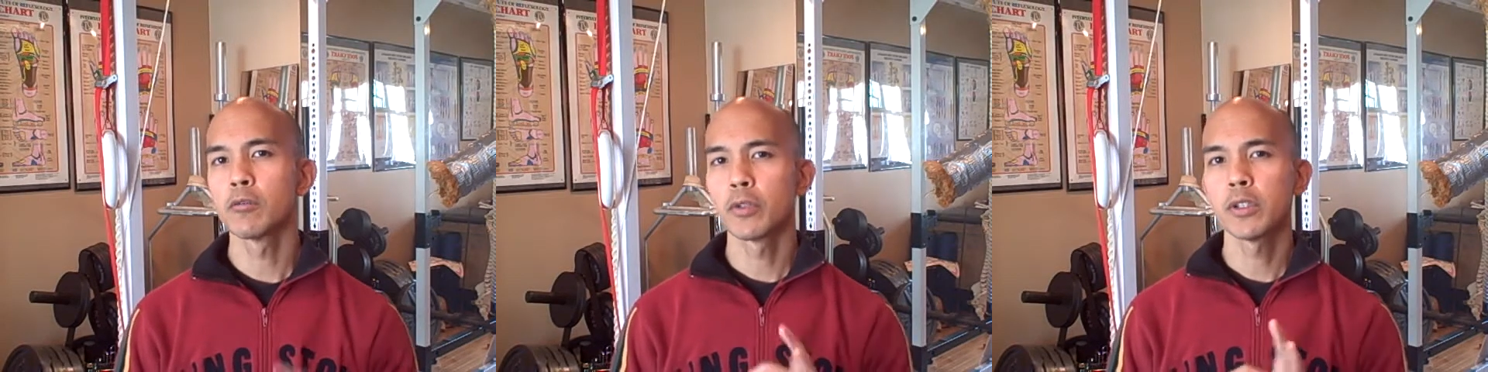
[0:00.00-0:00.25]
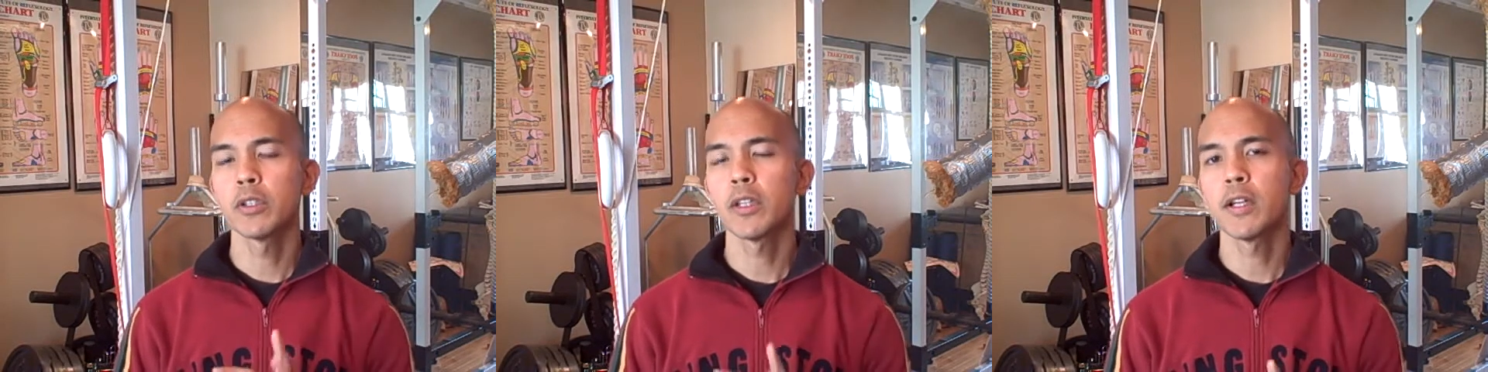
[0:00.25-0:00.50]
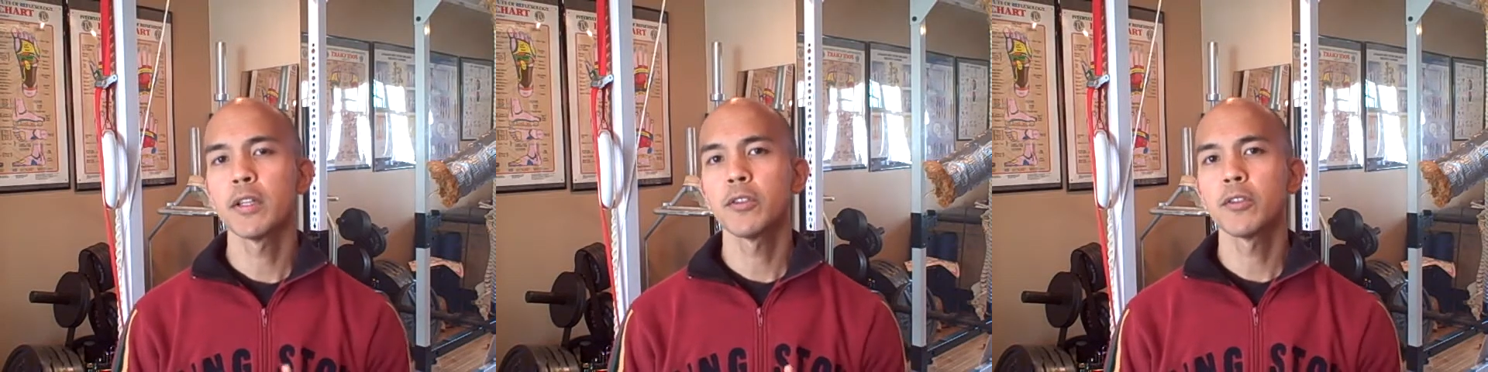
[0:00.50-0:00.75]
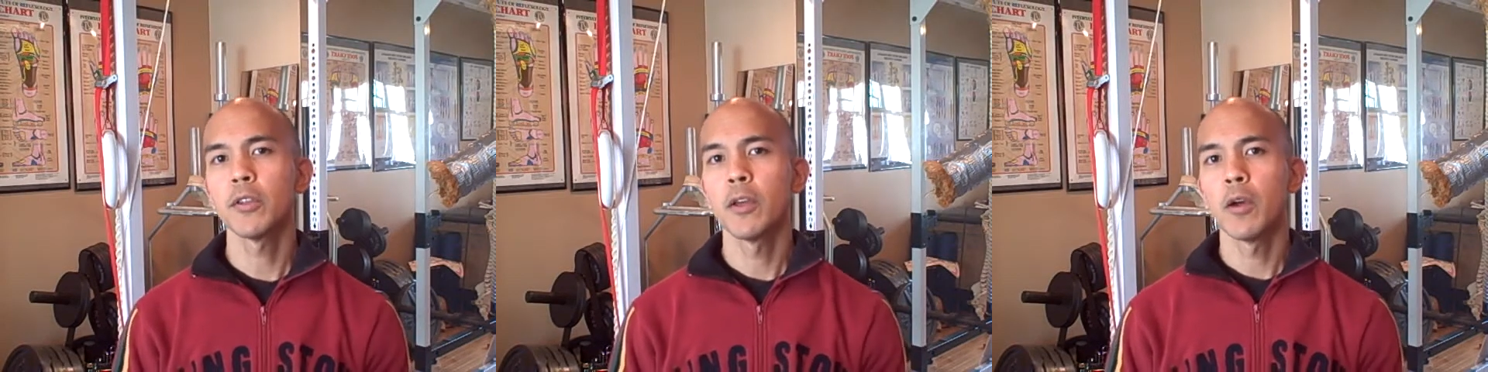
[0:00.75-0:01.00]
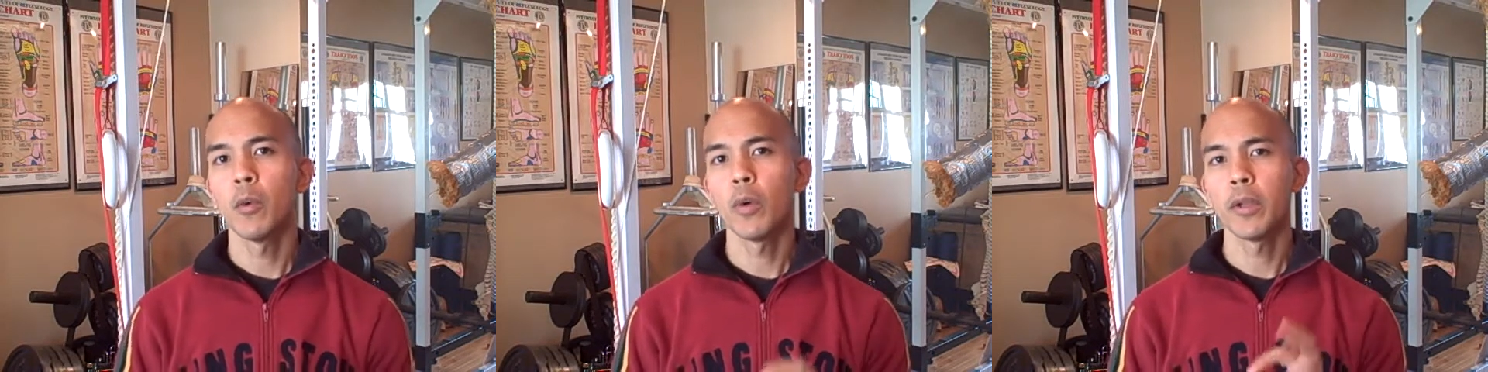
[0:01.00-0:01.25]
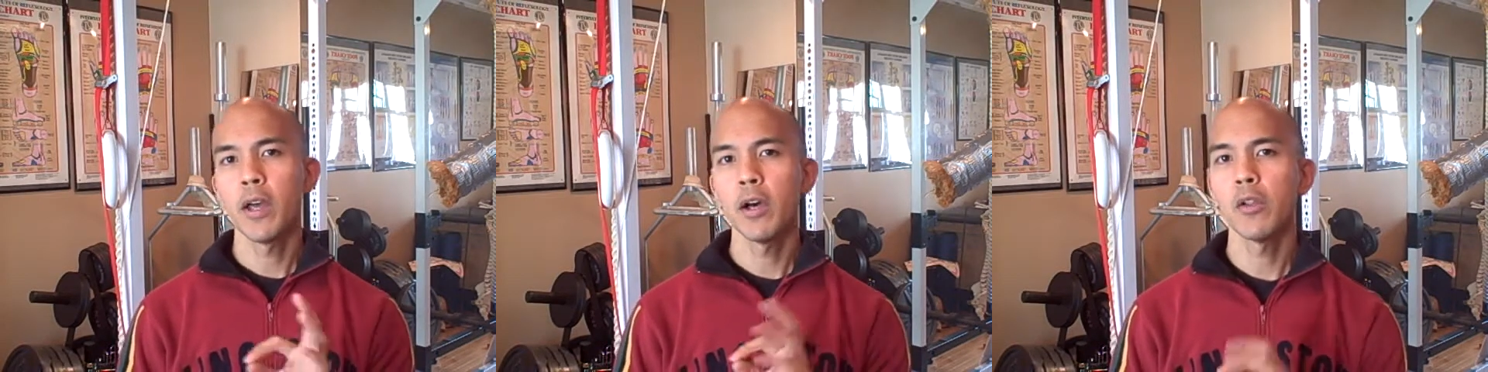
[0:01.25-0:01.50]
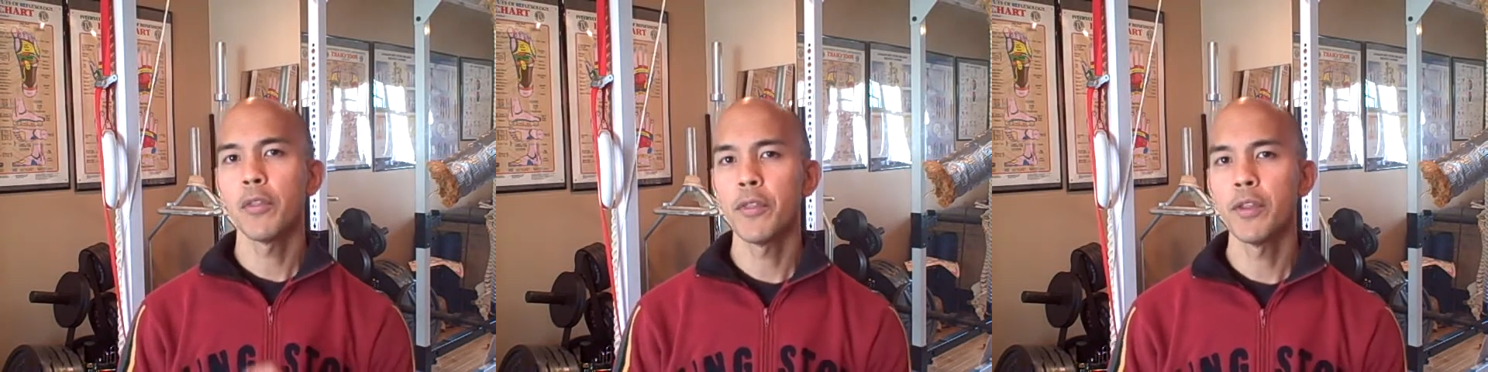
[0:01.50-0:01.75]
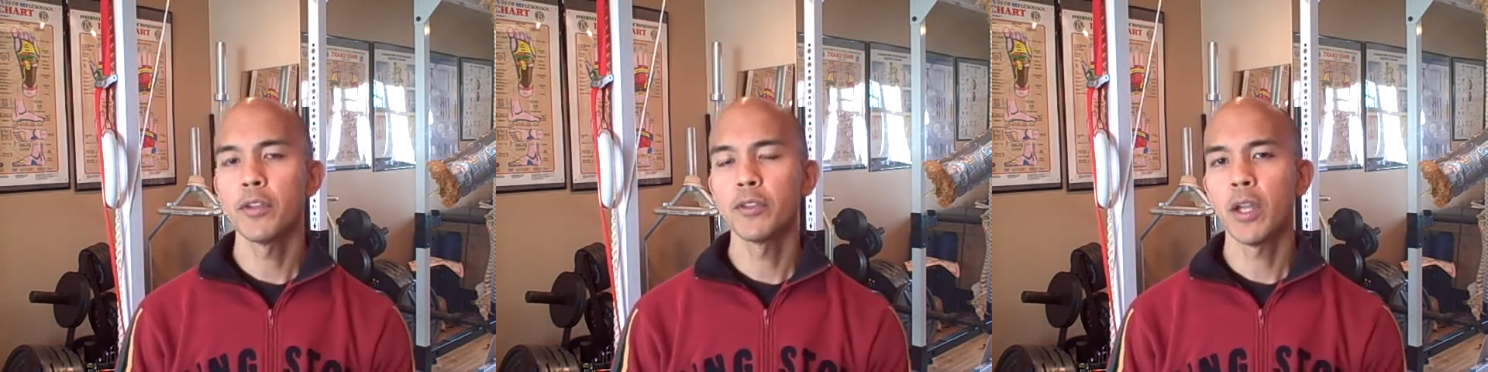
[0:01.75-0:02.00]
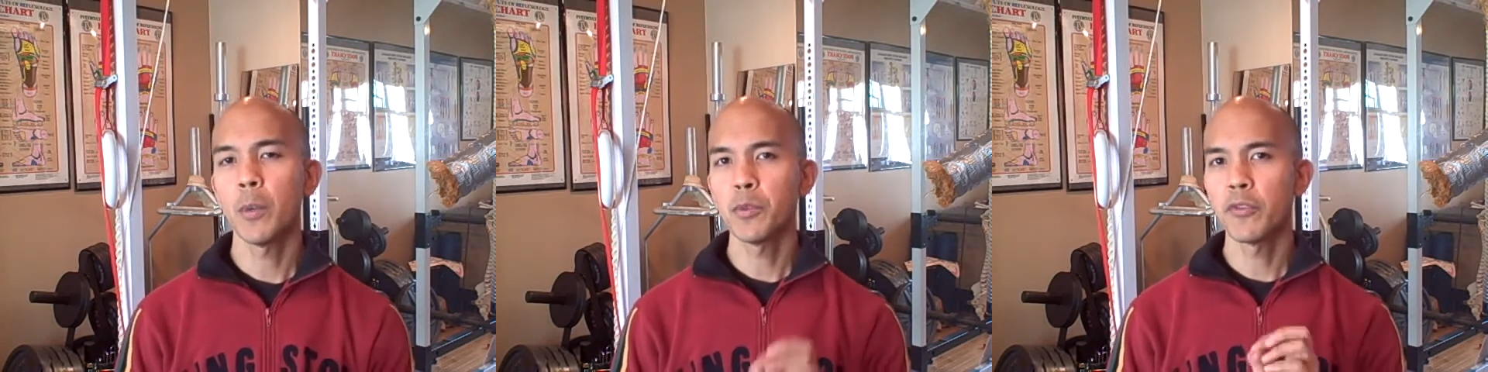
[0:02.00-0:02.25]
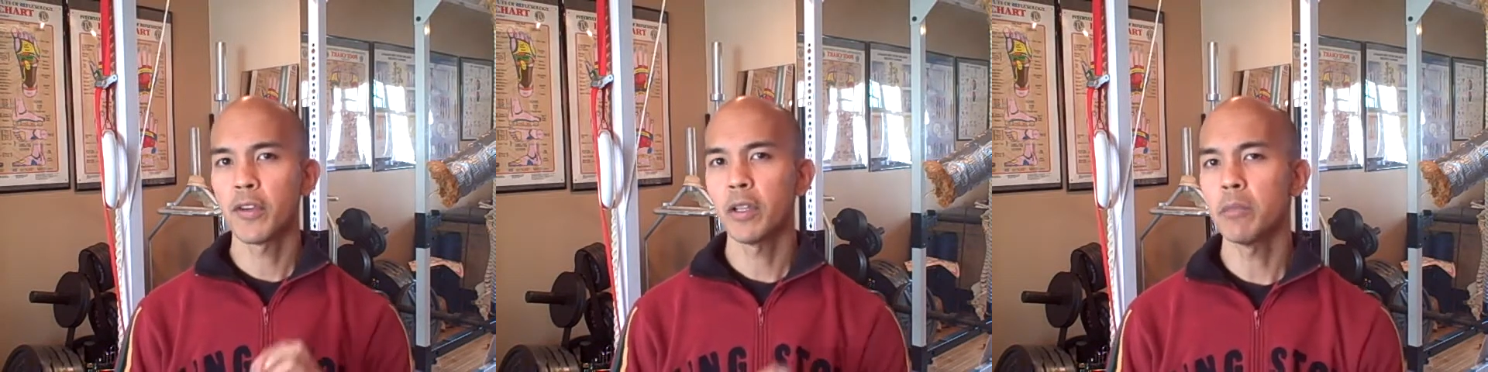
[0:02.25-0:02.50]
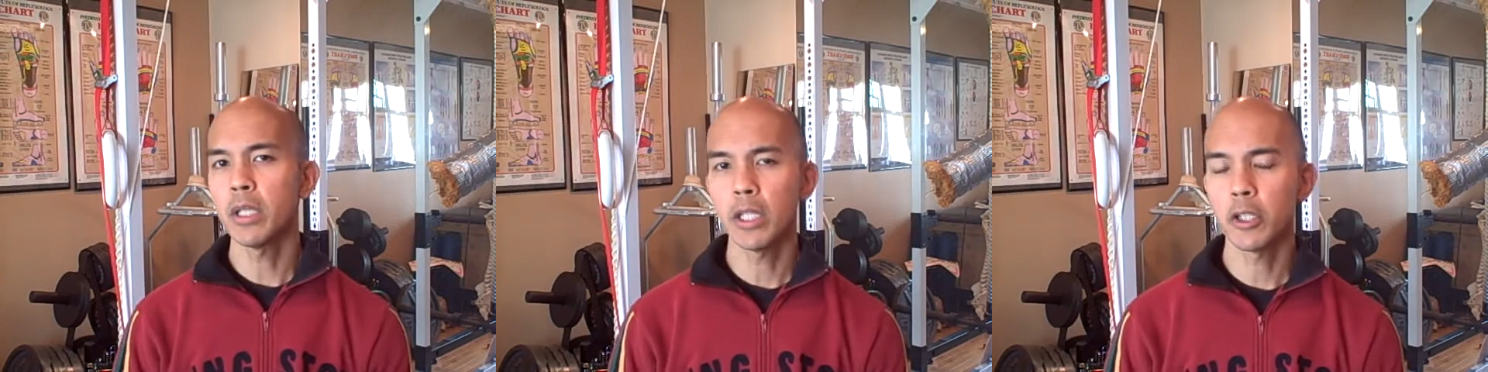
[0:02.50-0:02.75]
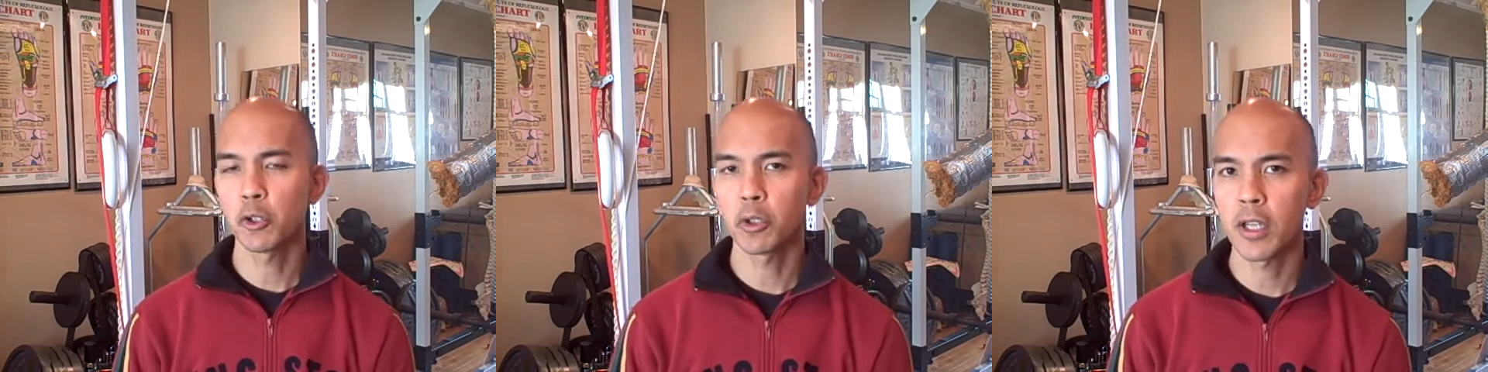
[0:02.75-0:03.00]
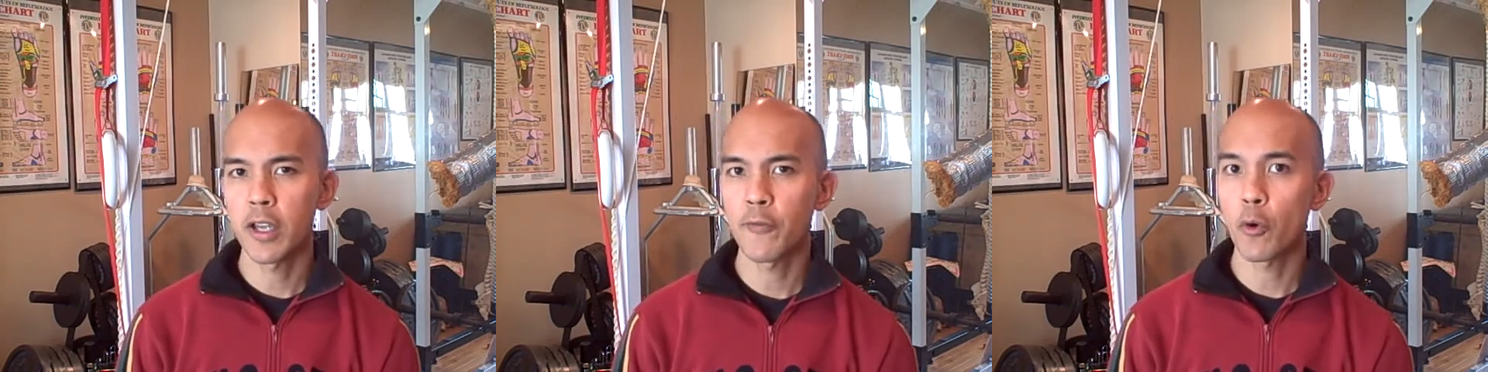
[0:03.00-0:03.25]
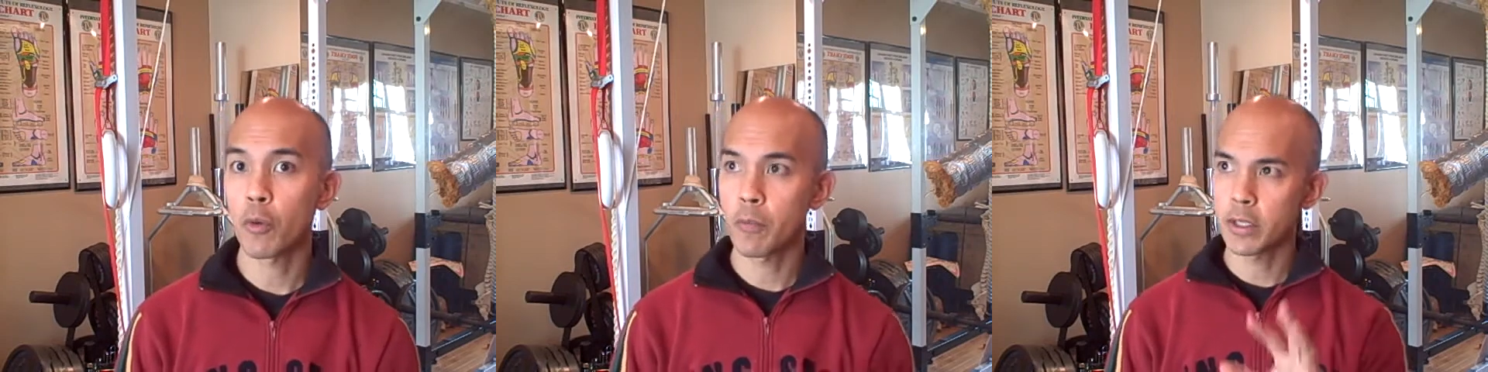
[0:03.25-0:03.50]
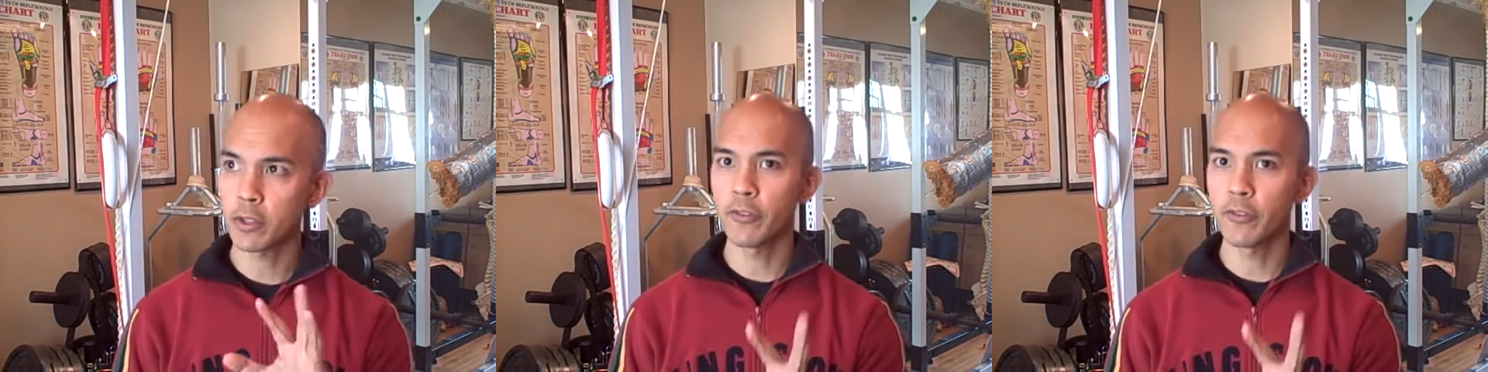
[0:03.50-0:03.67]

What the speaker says: realize what health is and help you find meaning in your life, or